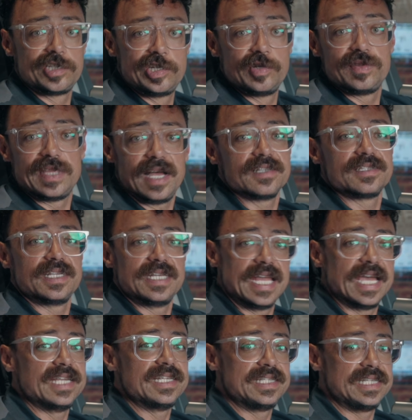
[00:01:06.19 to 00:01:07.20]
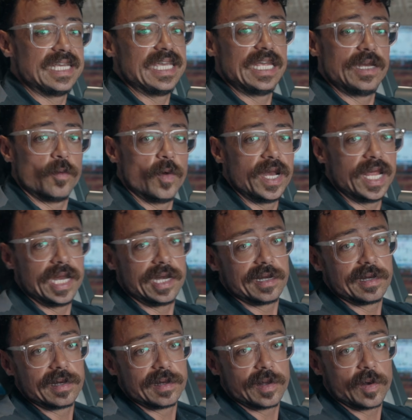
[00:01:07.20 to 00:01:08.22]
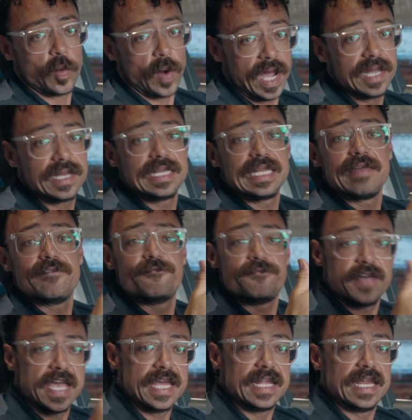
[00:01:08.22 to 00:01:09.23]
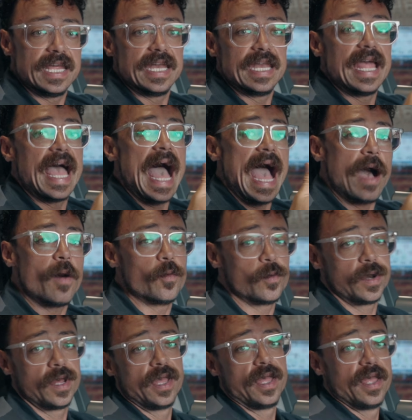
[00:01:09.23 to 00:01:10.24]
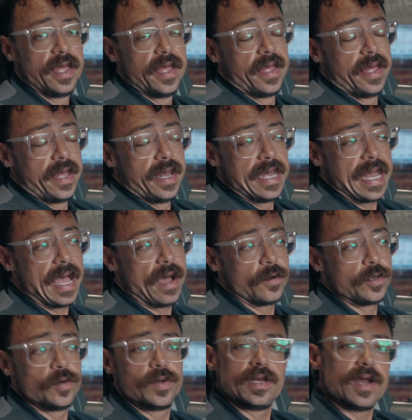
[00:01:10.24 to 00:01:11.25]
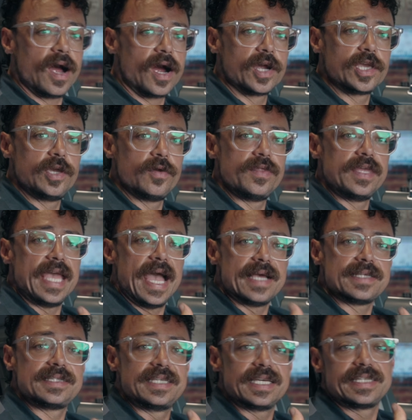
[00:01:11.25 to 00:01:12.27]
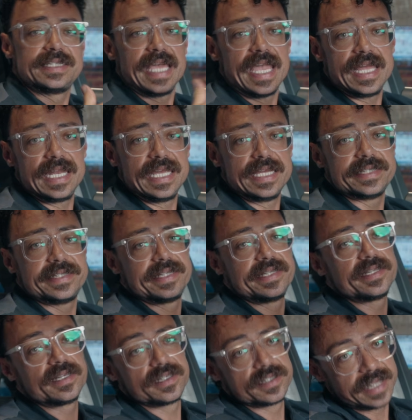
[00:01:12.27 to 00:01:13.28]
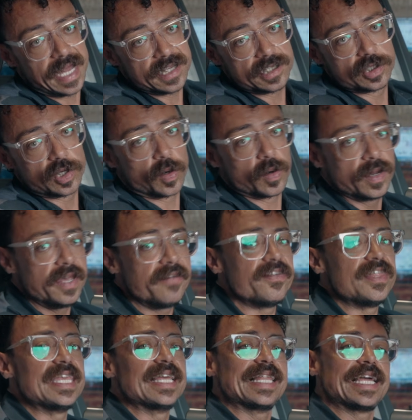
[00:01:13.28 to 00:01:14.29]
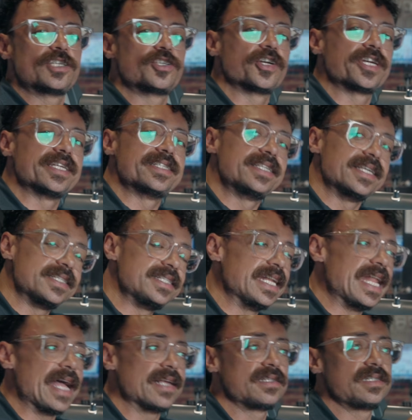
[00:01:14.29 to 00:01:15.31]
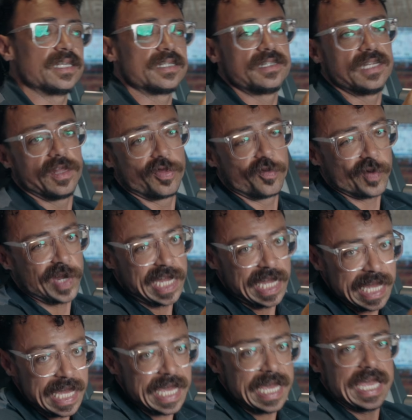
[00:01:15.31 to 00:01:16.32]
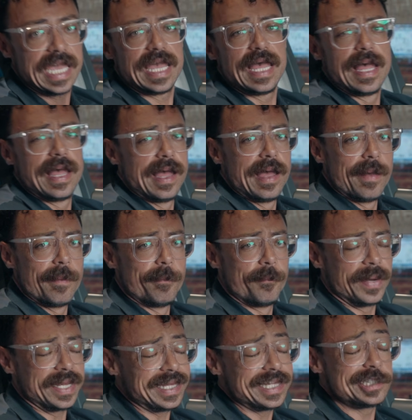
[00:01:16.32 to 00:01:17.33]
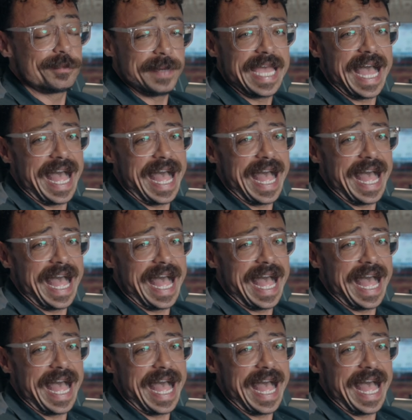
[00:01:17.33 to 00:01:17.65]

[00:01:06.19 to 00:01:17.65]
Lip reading: 2019 when it quietly faded out. Now, you can argue the S680 is the successor or even the electric-assisted S63E, but let's be